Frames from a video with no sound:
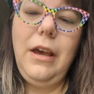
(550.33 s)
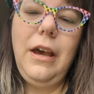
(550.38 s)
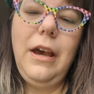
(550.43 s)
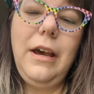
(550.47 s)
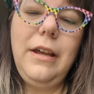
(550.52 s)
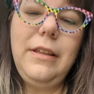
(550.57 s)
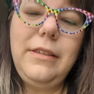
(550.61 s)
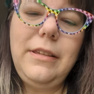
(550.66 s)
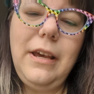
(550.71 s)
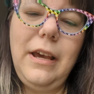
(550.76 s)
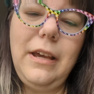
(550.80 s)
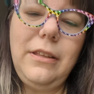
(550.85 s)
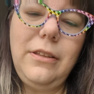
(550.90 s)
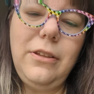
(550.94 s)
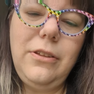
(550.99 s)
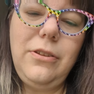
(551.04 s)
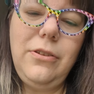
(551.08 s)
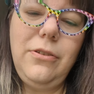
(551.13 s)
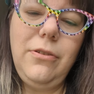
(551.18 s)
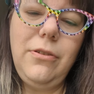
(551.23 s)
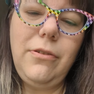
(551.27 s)
and take the
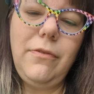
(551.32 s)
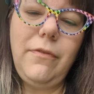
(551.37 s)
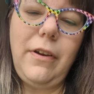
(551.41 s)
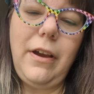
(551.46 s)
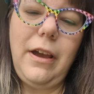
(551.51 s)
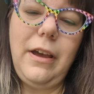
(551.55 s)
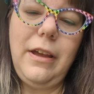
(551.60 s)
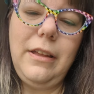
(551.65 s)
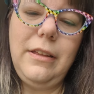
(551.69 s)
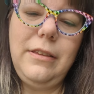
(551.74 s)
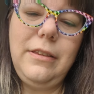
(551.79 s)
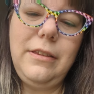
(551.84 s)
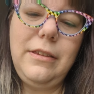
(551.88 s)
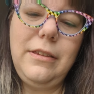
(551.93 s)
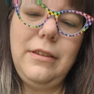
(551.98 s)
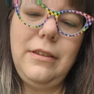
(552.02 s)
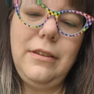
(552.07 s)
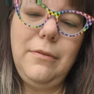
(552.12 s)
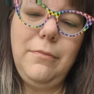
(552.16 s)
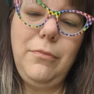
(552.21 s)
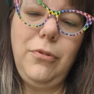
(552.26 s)
two threads,
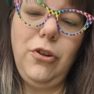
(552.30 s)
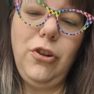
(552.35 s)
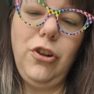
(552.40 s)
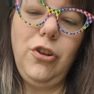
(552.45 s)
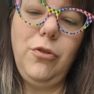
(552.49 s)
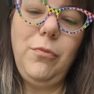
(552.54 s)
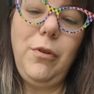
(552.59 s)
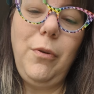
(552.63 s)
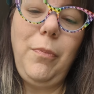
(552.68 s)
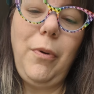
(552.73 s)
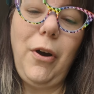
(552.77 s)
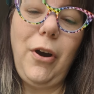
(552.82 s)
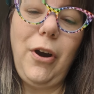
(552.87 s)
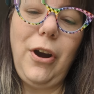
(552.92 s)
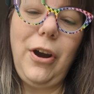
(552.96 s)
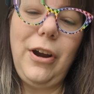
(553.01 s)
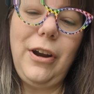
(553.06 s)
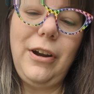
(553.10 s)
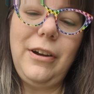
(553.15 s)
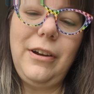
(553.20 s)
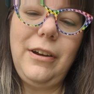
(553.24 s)
pull them
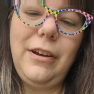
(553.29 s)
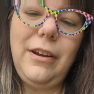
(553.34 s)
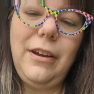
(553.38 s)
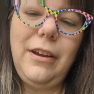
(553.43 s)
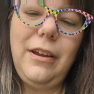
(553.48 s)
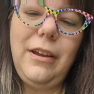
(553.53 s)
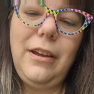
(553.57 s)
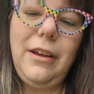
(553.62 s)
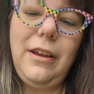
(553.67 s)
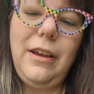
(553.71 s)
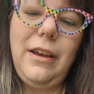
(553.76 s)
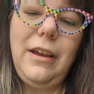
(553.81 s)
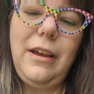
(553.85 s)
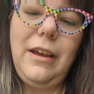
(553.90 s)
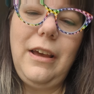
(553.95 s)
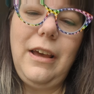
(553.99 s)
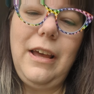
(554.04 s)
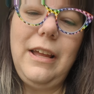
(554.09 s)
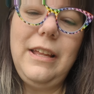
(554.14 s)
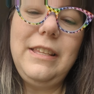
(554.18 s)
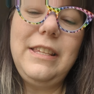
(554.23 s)
apart,
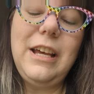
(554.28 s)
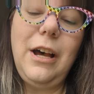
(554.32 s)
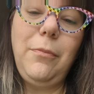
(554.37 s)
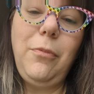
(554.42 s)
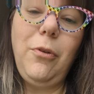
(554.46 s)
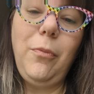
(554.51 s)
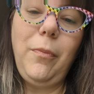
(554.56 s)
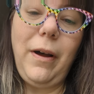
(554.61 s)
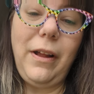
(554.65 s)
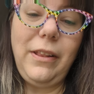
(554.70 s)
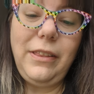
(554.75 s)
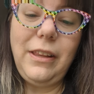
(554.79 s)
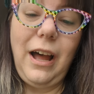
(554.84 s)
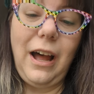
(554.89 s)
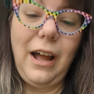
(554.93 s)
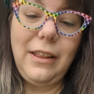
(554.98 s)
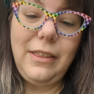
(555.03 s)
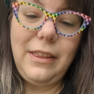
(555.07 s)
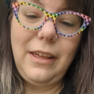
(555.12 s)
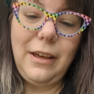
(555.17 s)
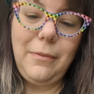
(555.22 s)
and double
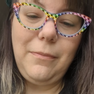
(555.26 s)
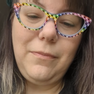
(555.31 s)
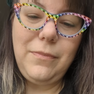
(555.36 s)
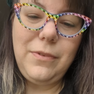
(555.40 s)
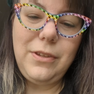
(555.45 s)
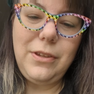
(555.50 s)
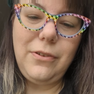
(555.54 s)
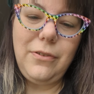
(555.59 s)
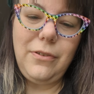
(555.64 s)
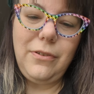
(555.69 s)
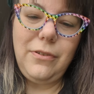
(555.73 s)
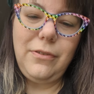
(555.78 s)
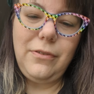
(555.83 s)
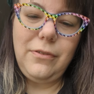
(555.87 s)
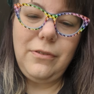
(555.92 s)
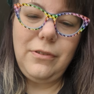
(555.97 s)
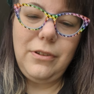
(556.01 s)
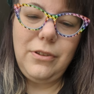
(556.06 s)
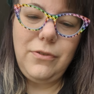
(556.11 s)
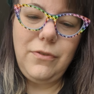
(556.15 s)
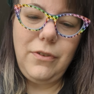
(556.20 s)
knot them. So
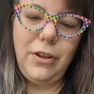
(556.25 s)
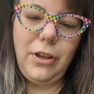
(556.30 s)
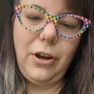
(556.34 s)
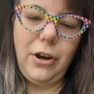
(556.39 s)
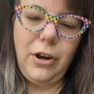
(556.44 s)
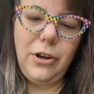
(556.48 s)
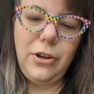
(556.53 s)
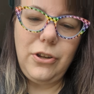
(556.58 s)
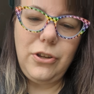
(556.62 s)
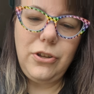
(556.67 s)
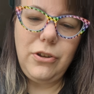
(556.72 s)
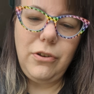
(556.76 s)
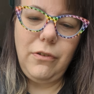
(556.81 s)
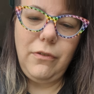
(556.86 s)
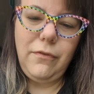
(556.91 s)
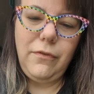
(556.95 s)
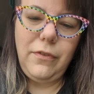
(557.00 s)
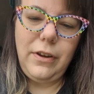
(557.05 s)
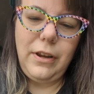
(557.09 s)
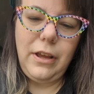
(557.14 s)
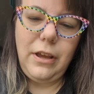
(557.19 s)
it's really hard to show on
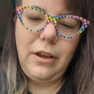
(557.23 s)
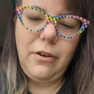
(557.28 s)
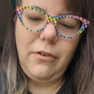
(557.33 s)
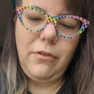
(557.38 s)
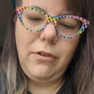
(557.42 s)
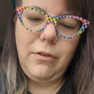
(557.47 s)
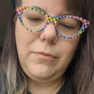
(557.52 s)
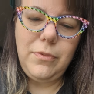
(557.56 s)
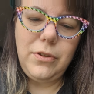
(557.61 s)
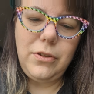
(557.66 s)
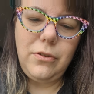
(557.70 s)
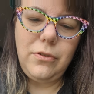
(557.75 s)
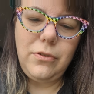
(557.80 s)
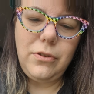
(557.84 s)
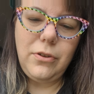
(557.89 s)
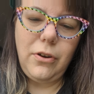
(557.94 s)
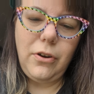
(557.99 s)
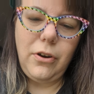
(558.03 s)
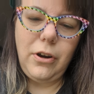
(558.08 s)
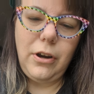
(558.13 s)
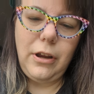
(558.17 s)
video. I'm so
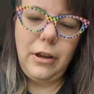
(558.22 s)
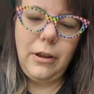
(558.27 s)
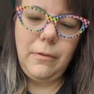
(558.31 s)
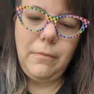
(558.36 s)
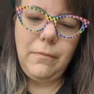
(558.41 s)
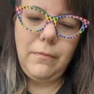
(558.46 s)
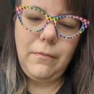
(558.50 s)
sorry.